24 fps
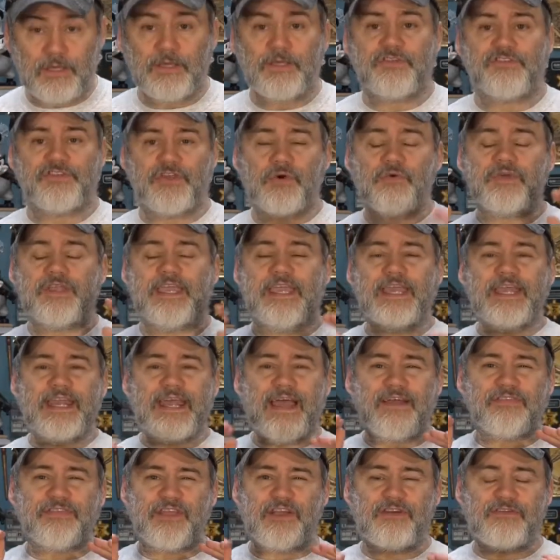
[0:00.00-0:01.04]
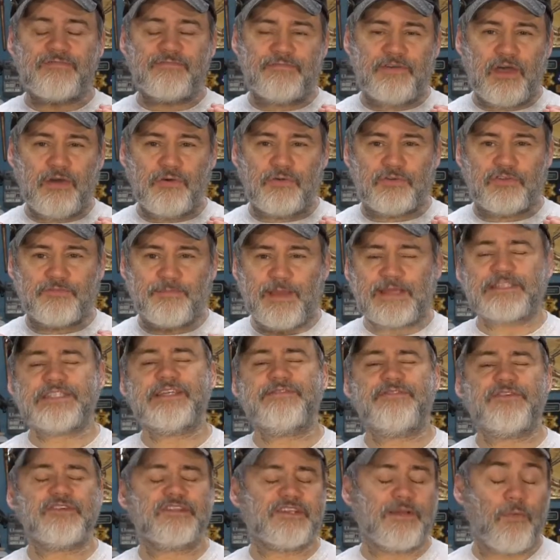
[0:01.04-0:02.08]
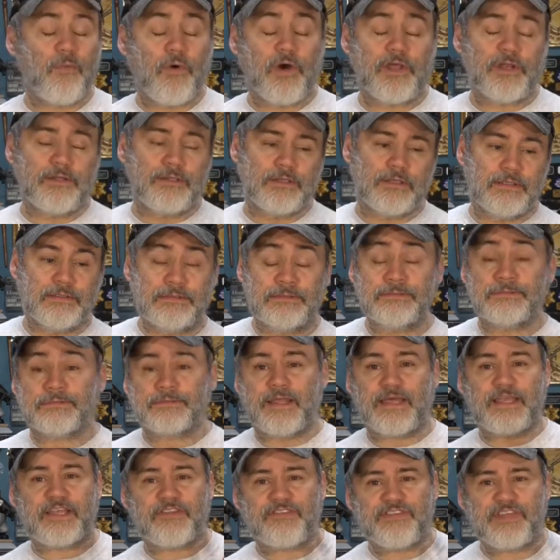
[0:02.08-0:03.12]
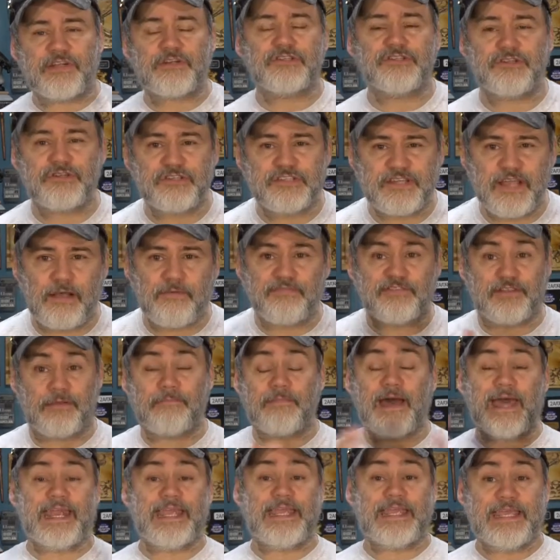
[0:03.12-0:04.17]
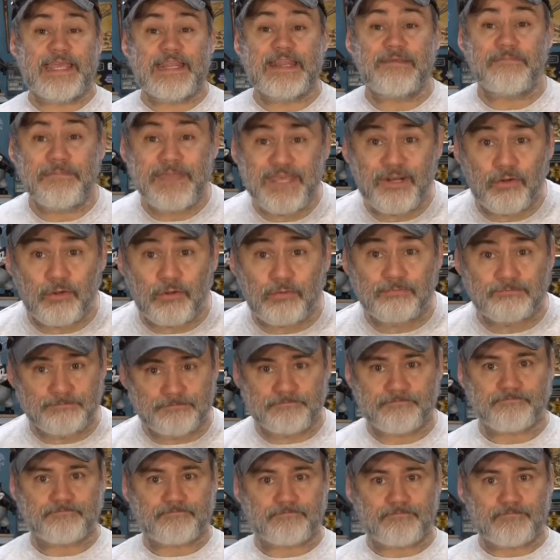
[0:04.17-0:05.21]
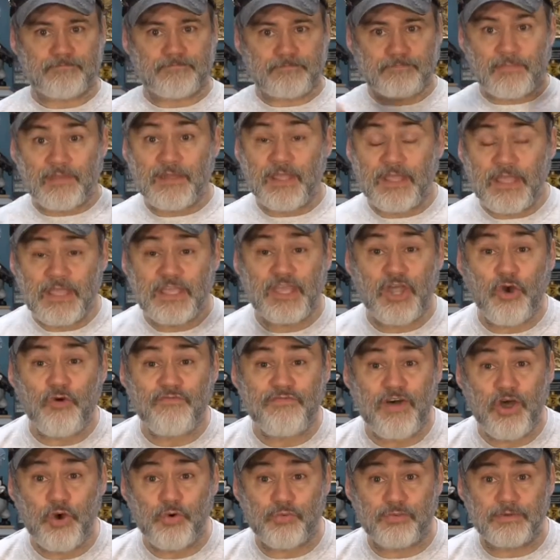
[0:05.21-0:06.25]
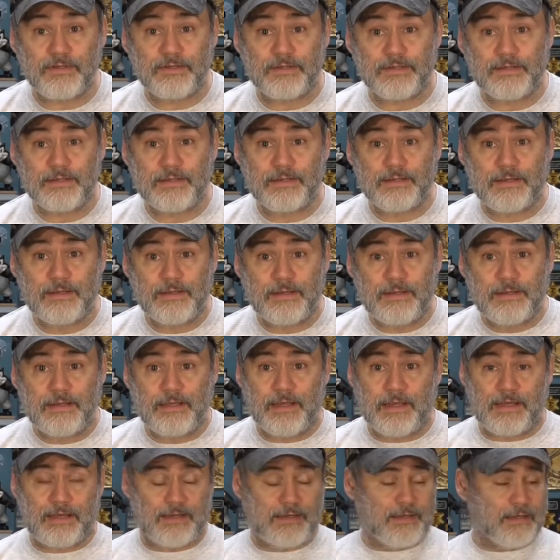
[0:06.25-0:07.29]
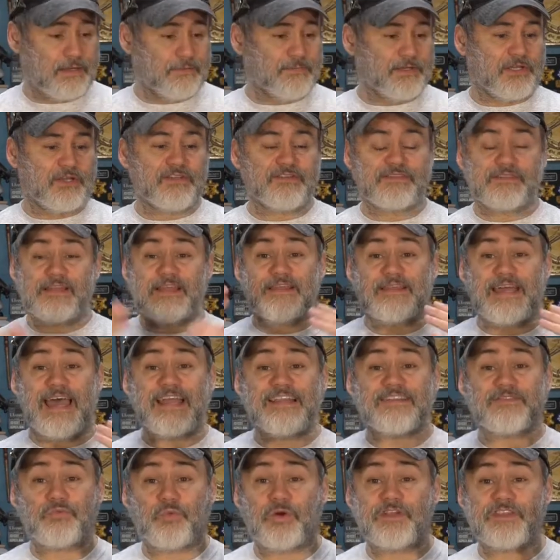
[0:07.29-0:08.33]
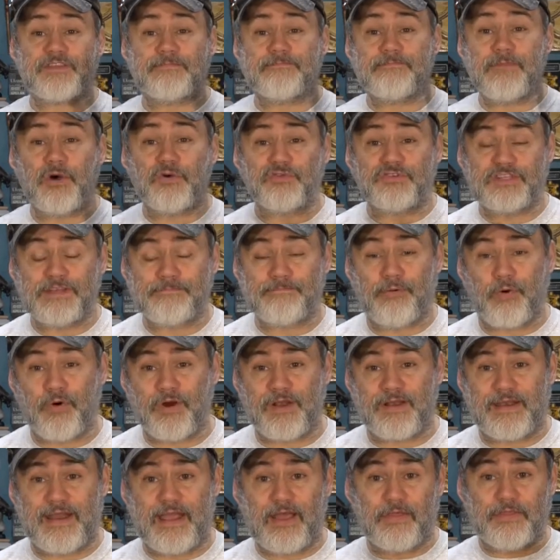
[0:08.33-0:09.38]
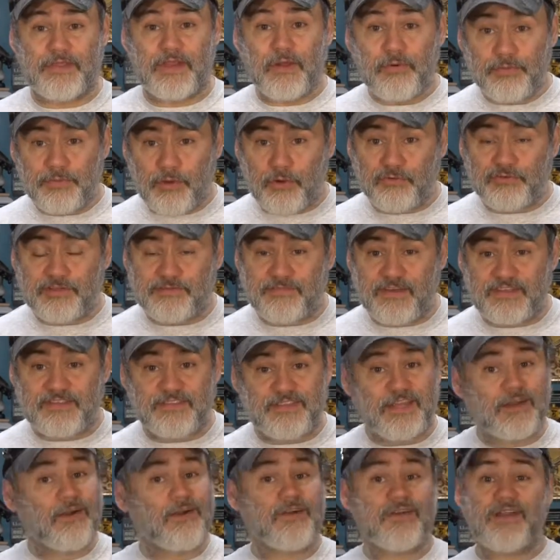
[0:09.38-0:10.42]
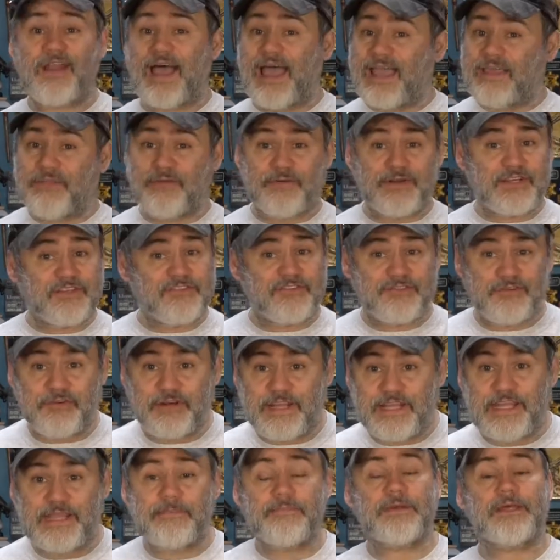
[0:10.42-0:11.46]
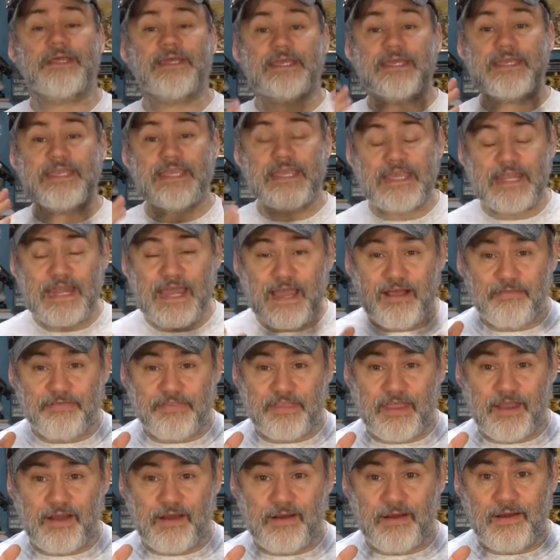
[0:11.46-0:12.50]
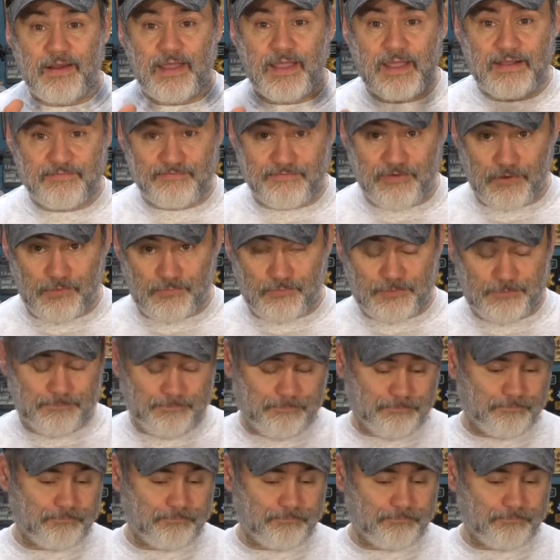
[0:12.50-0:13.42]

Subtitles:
So get out there and vote, especially if you're someone that considers yourself somebody in the middle. Go vote because that's what's most important now. Those of us that are neither extreme, get out there and vote.